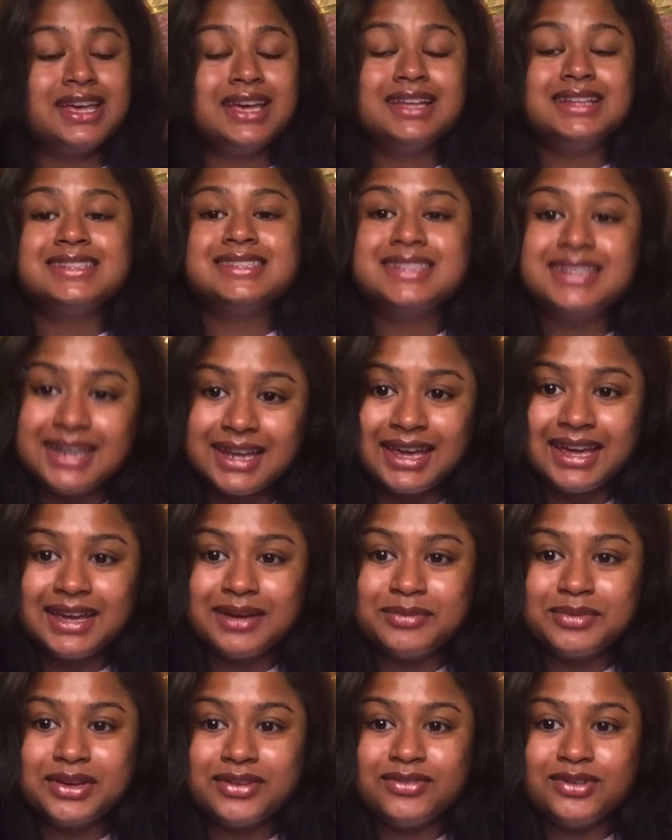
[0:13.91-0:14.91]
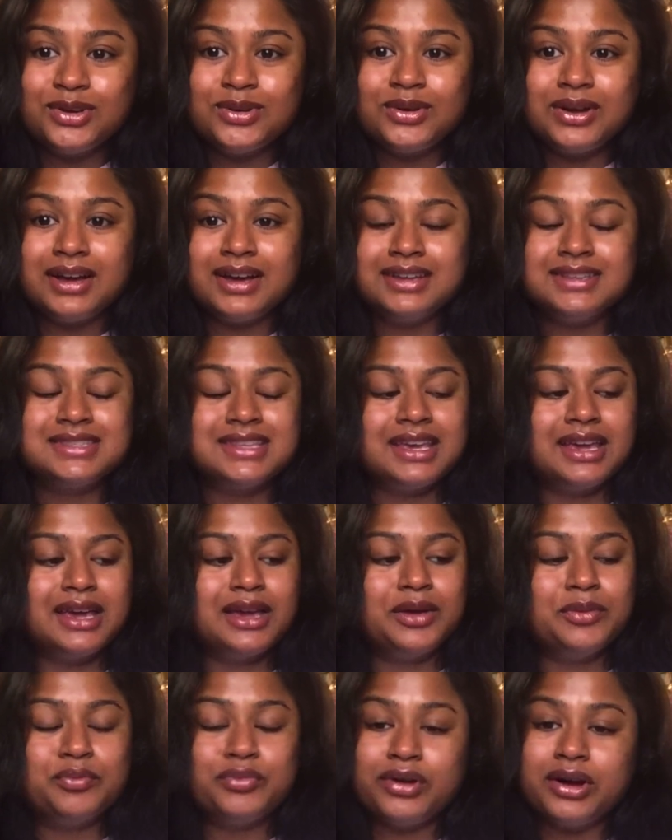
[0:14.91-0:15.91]
Today I'm giving you guys a
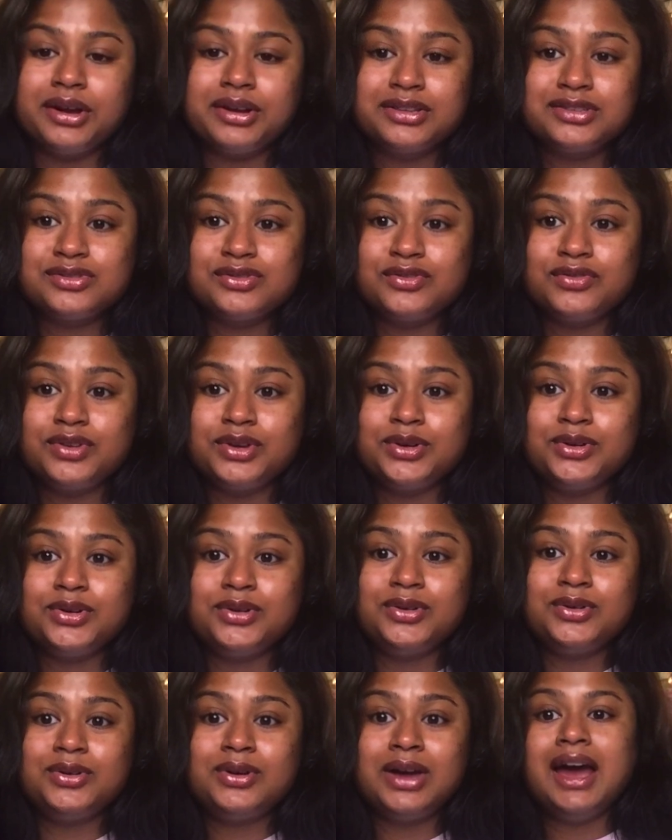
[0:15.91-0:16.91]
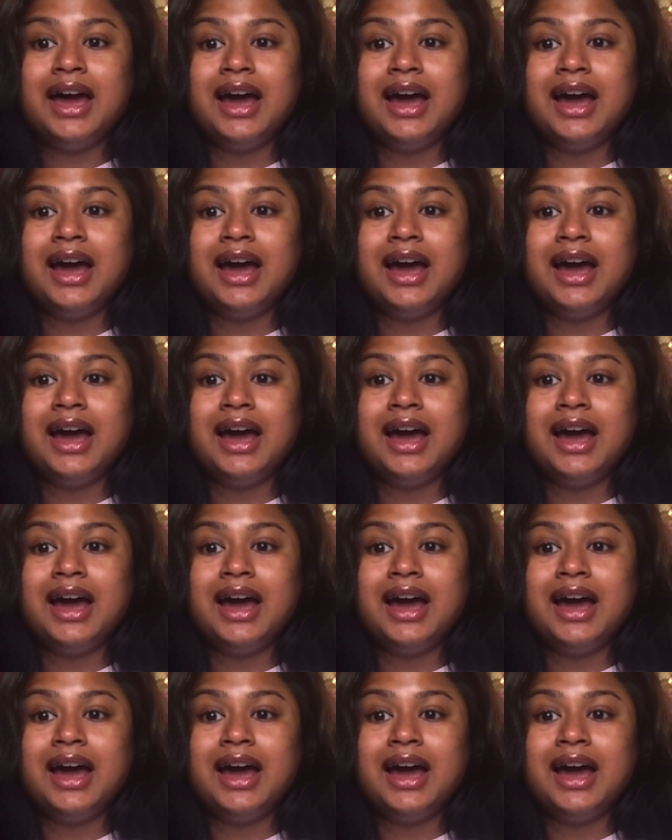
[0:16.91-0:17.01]
product review,